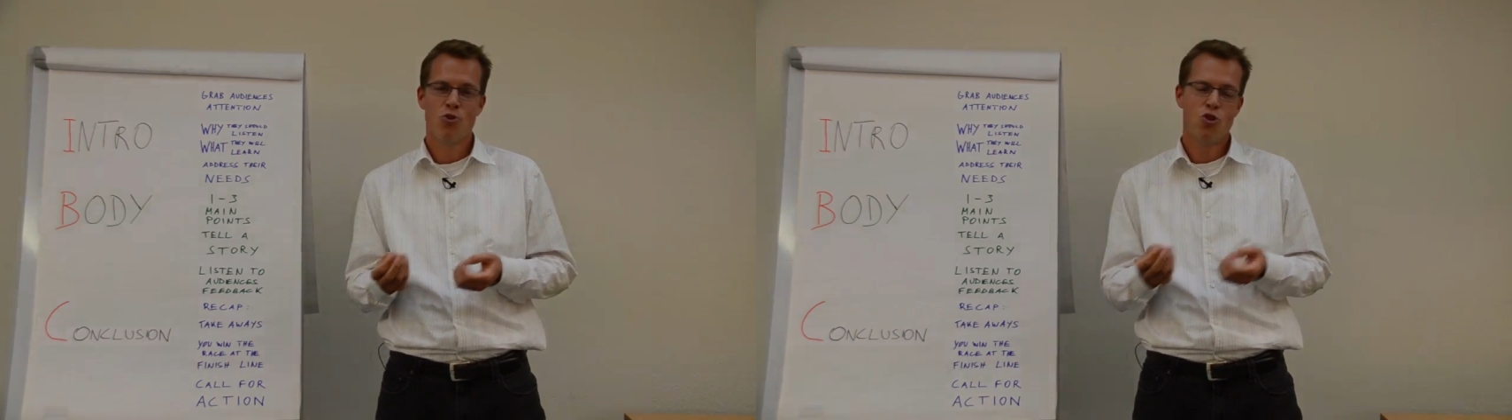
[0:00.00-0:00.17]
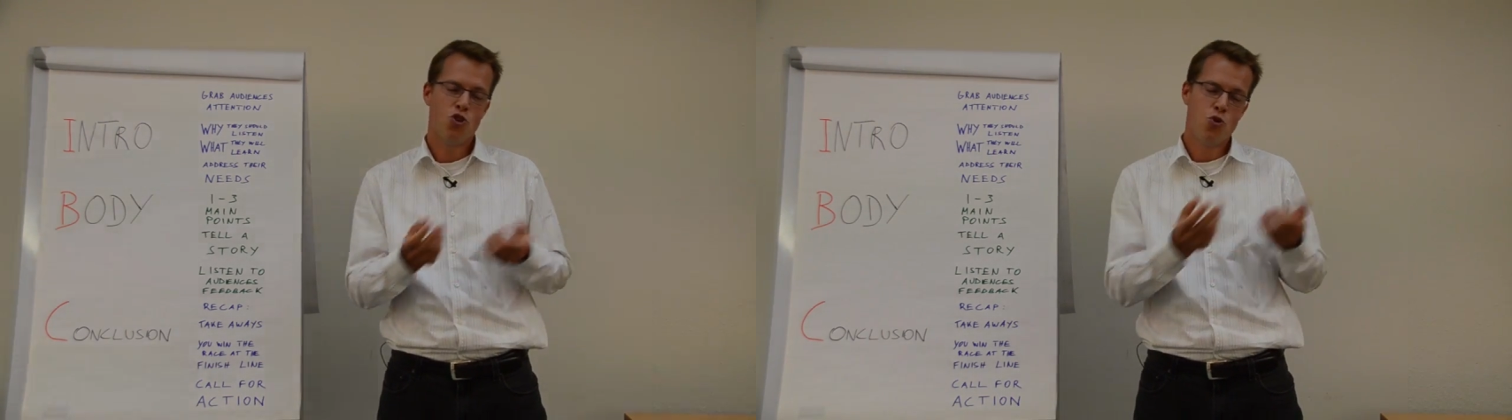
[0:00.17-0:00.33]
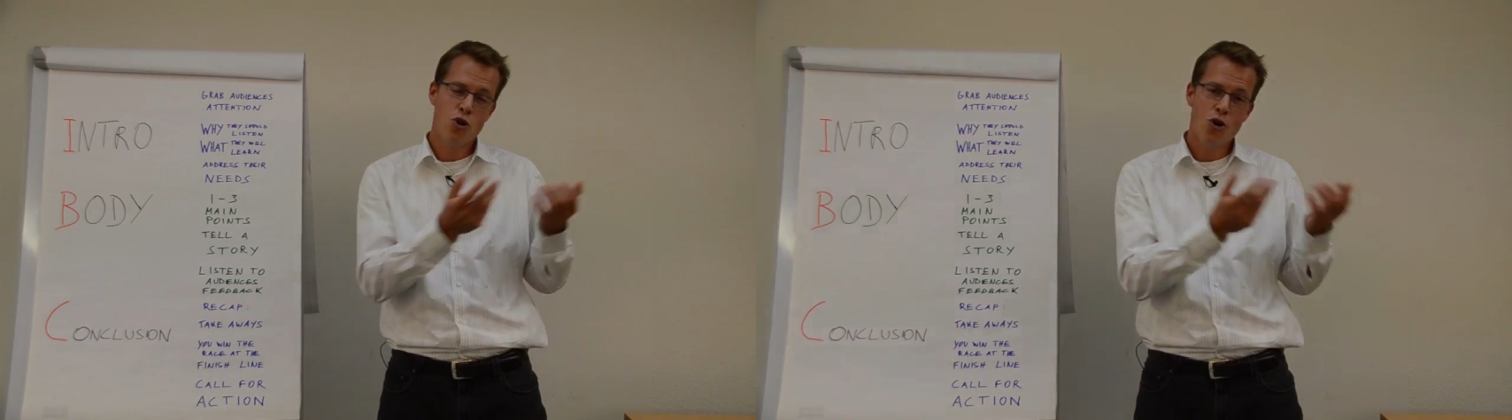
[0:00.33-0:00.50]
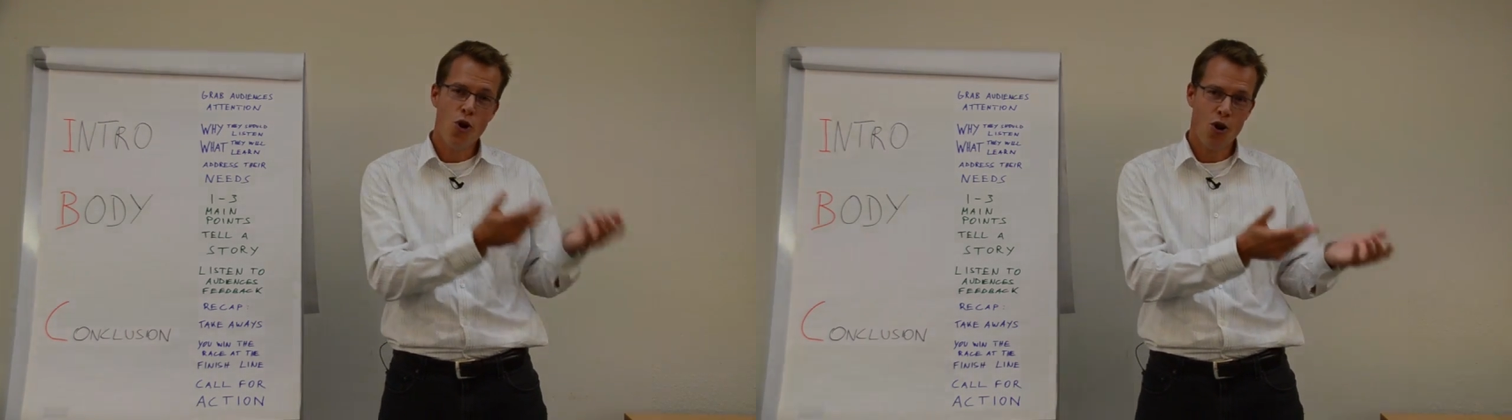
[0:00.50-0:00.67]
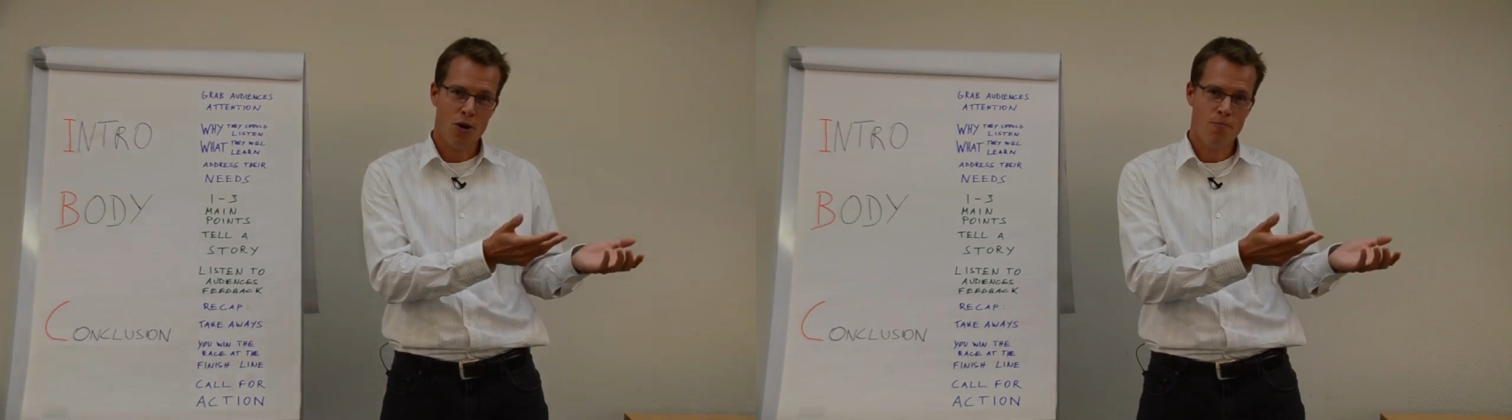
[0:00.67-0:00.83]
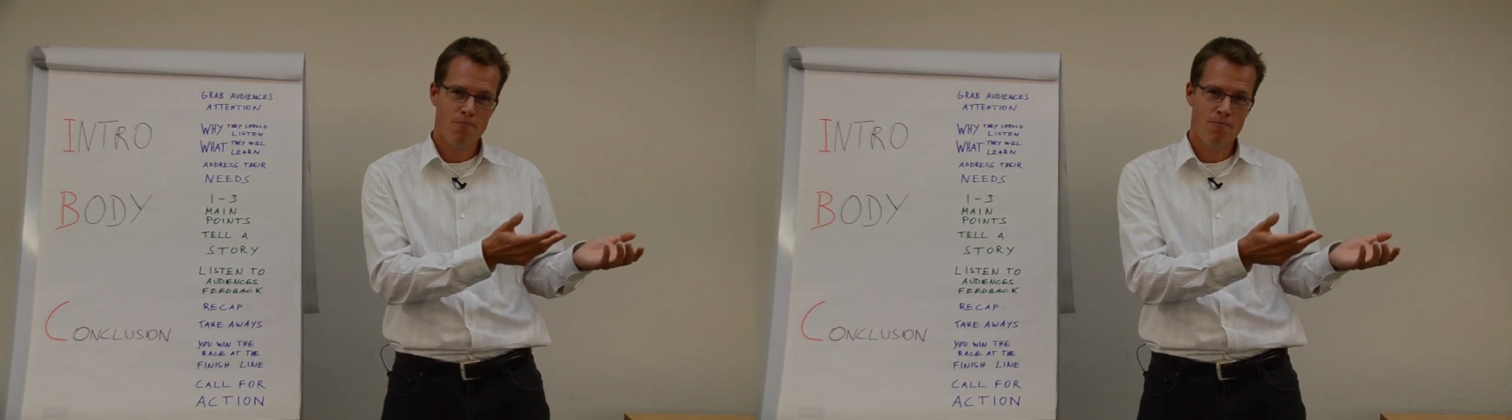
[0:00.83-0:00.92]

to a girl.